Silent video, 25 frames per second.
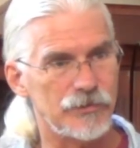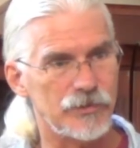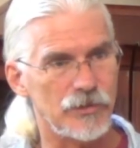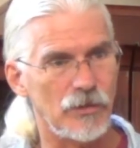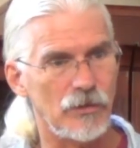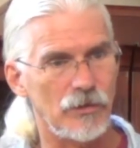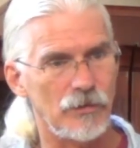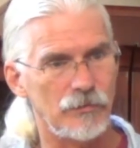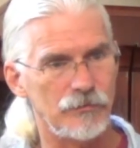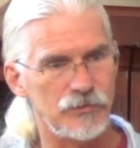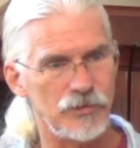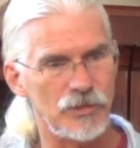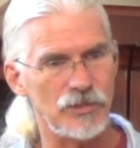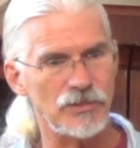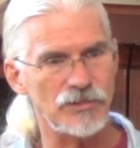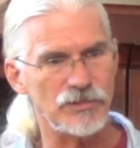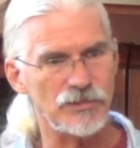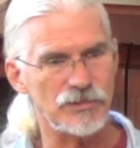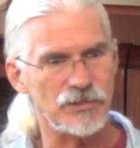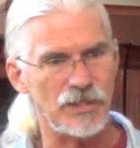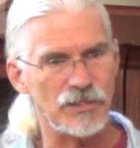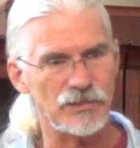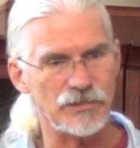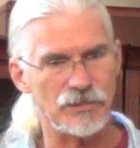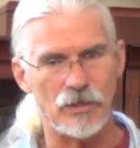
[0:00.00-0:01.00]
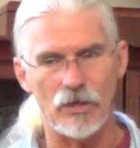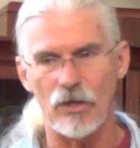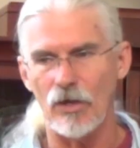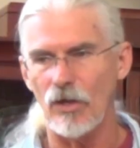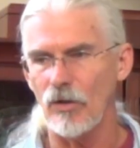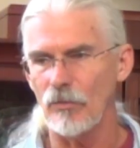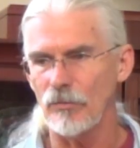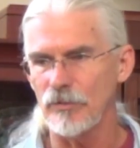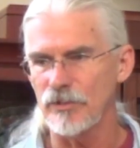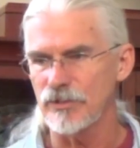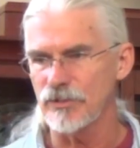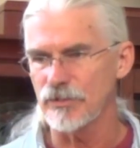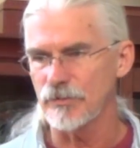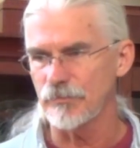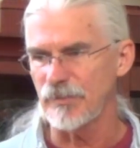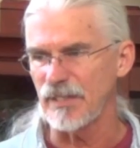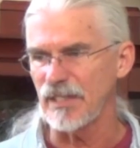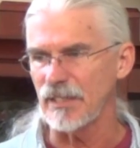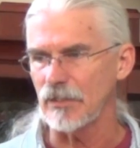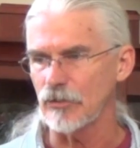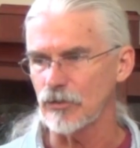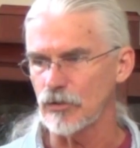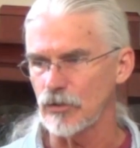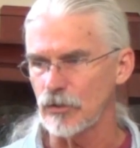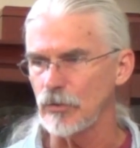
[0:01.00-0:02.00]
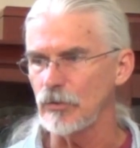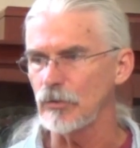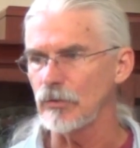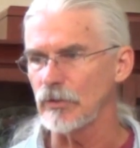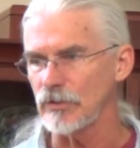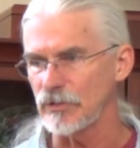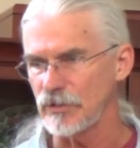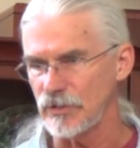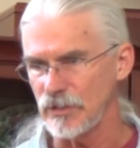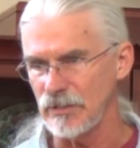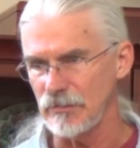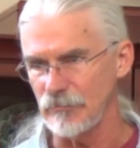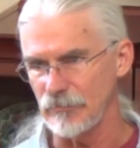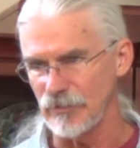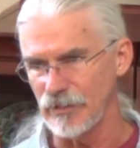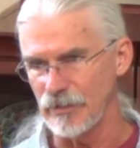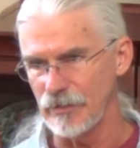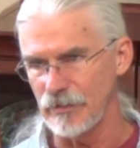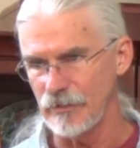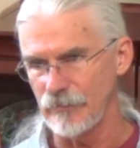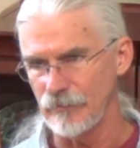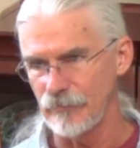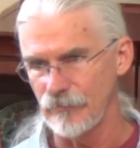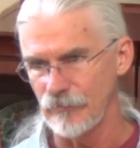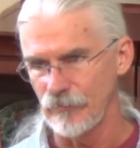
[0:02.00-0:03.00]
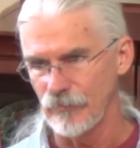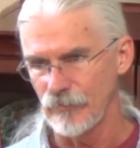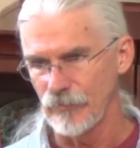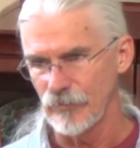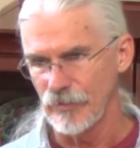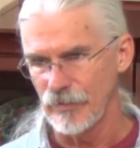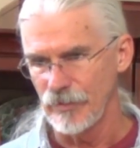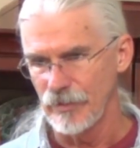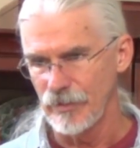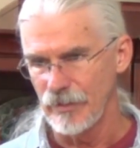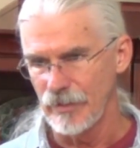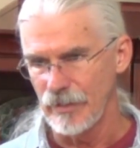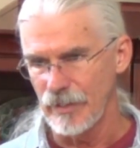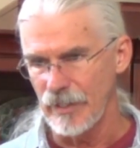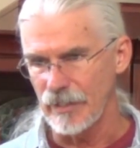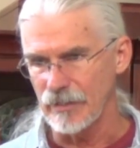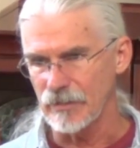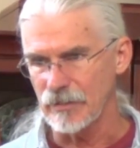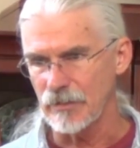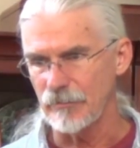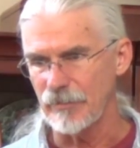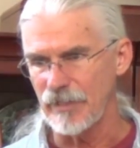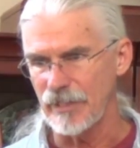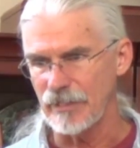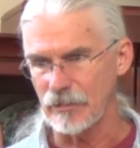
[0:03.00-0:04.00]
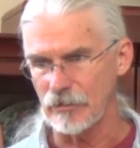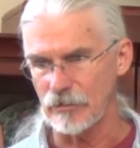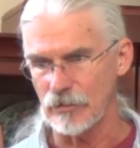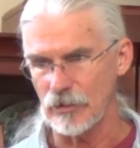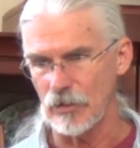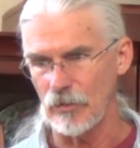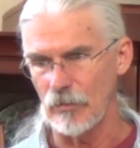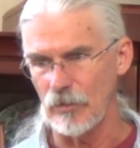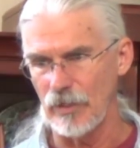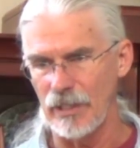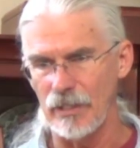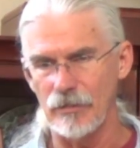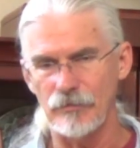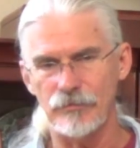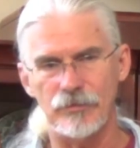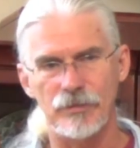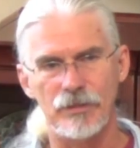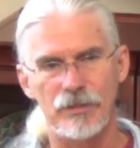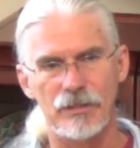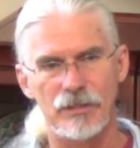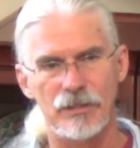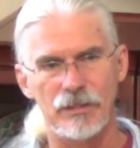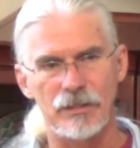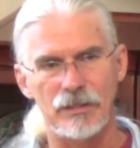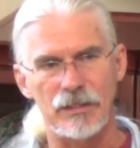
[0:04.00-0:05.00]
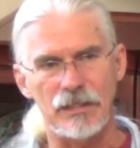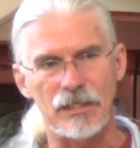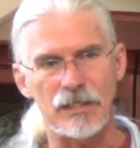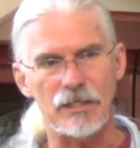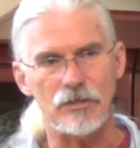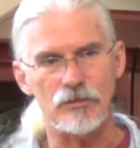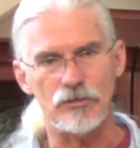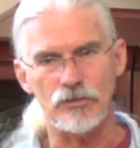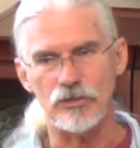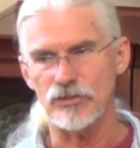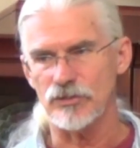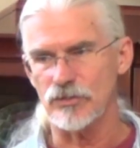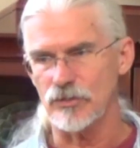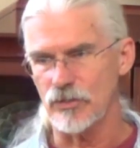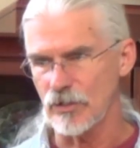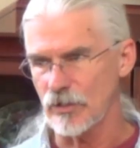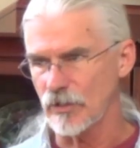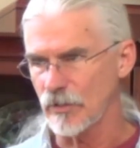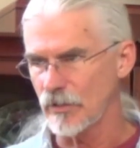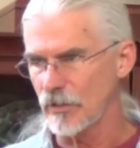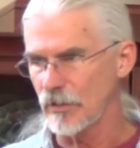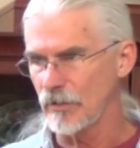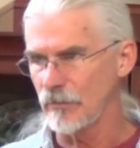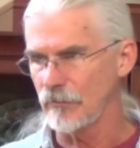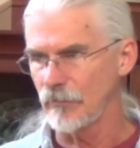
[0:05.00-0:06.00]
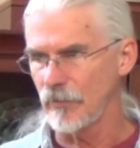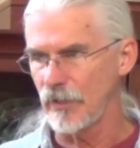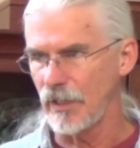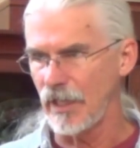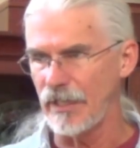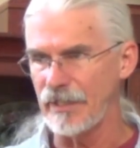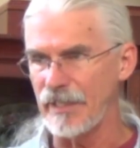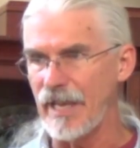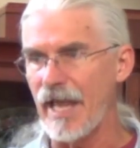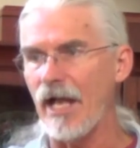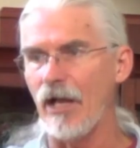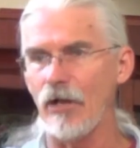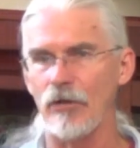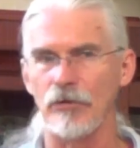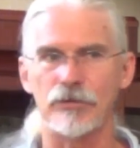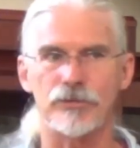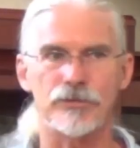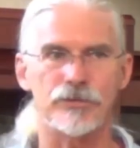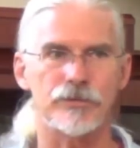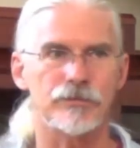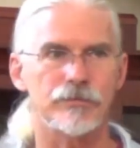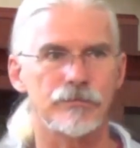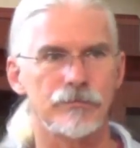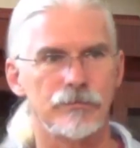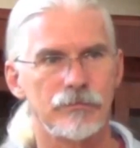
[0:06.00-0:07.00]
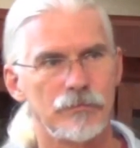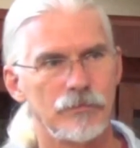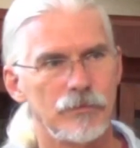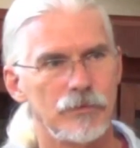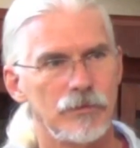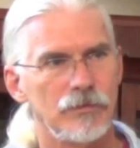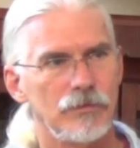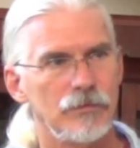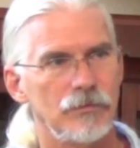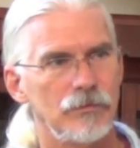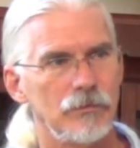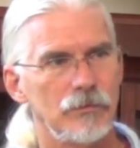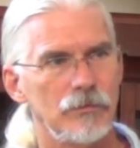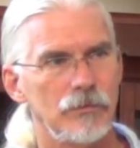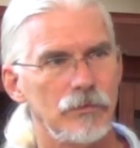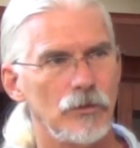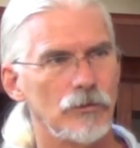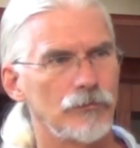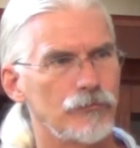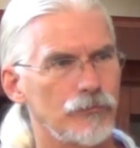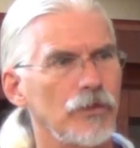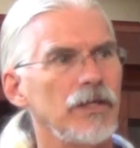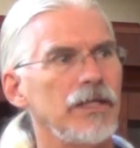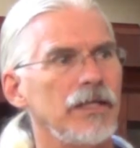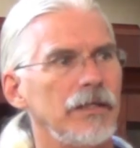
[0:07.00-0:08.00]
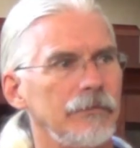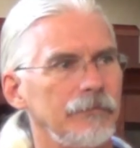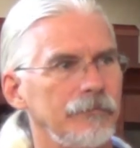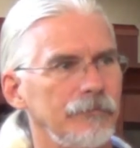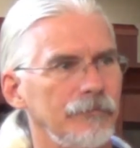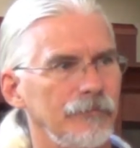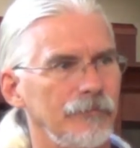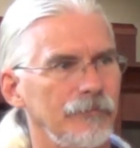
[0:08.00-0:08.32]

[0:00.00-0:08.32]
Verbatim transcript: So Jesus doesn't always speak to the demon and command it to go out. He can just announce, You're free.